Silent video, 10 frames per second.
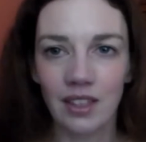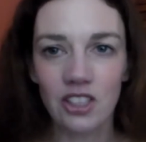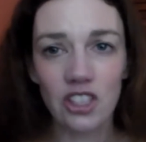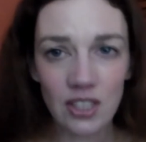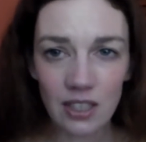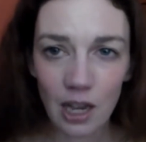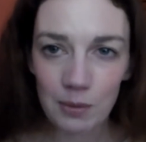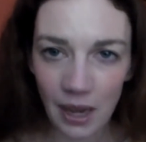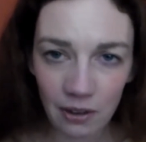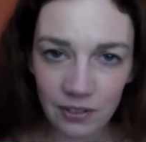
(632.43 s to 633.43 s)
She still
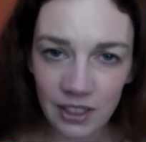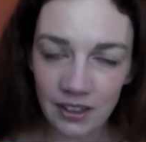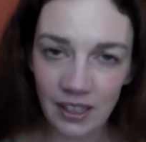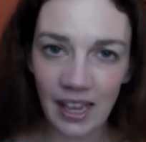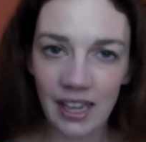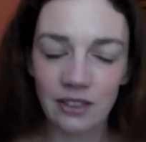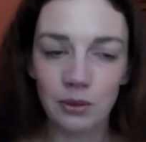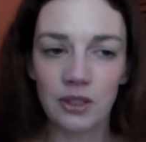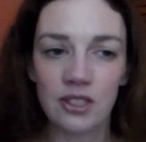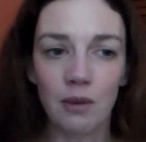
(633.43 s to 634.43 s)
comes out of it at the end
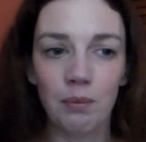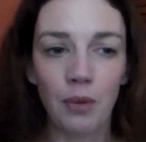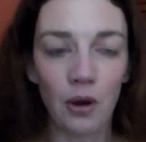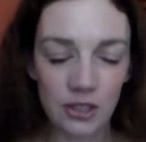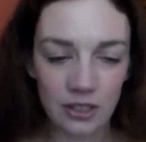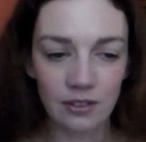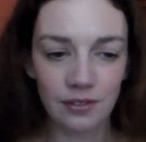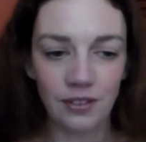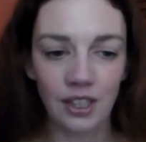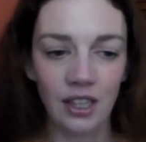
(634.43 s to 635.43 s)
with some
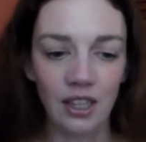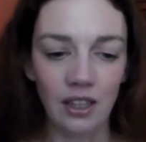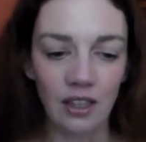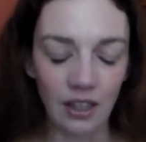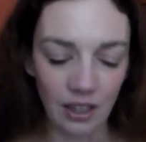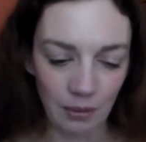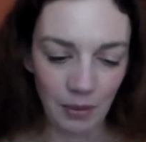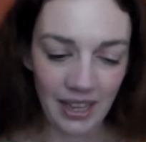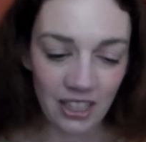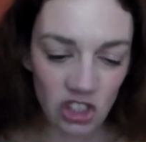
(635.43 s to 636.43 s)
positive
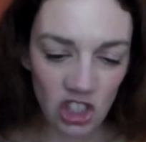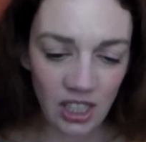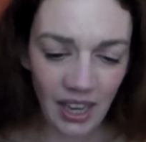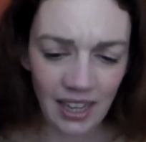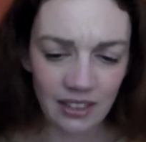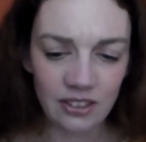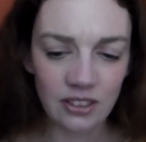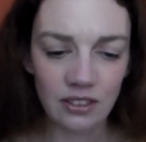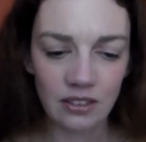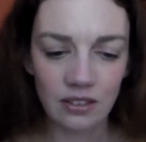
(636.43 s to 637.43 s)
energy and
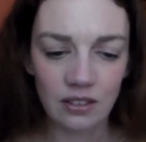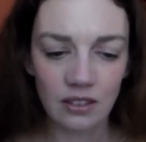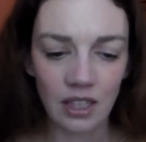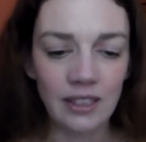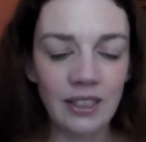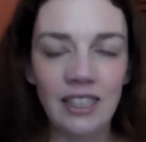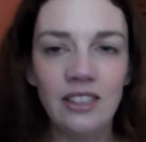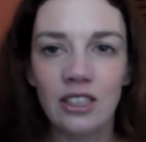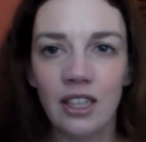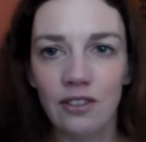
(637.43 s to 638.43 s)
a
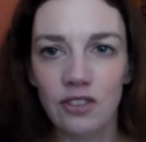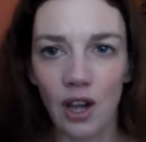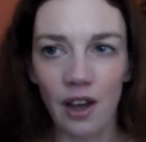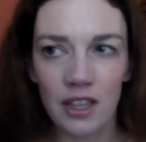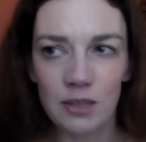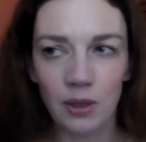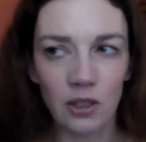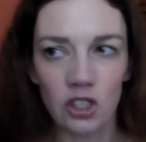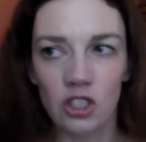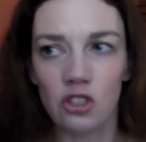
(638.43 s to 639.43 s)
need to give to others,
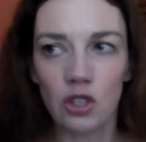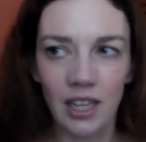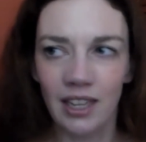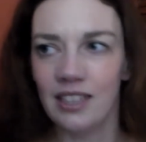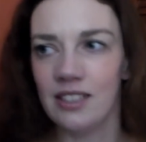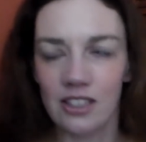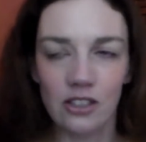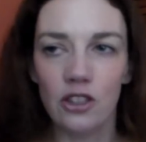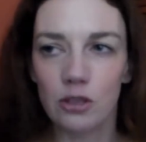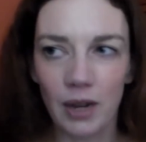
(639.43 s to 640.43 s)
because she's training as
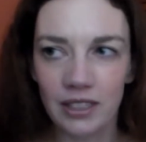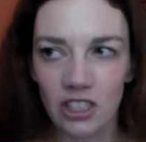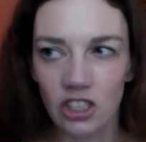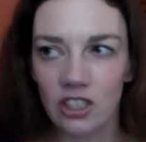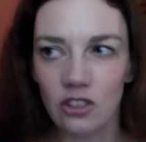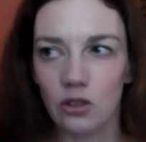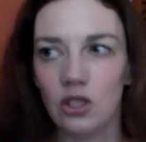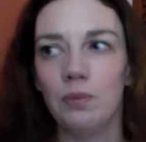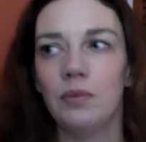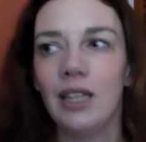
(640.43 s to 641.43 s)
this nurse practitioner, so
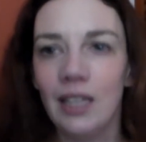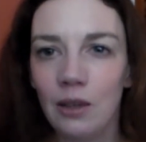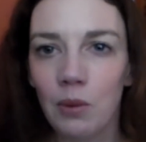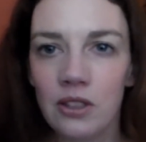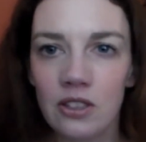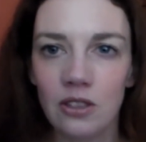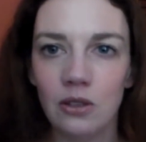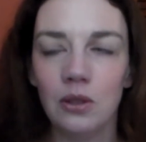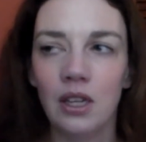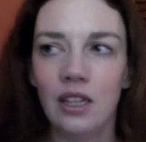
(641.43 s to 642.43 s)
she clearly wants
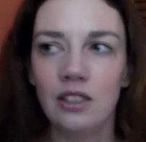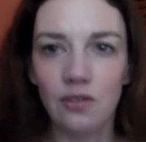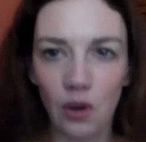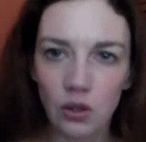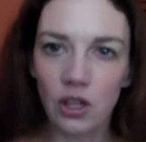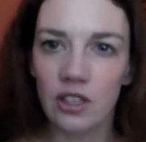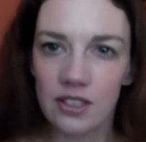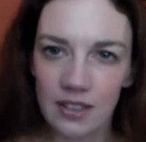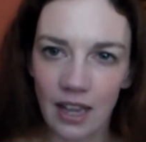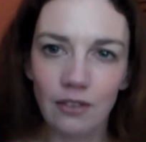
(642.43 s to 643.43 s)
to devote
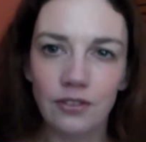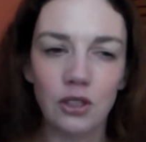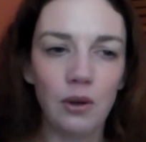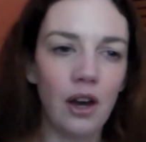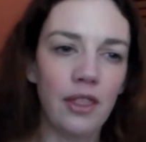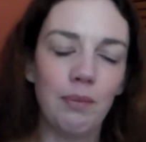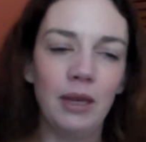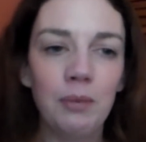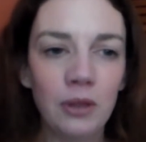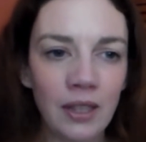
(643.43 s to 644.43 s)
herself to other
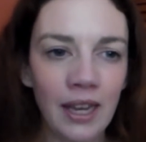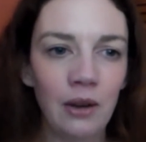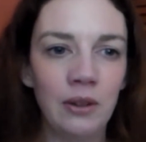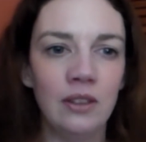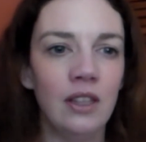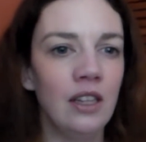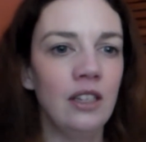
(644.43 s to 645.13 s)
people now and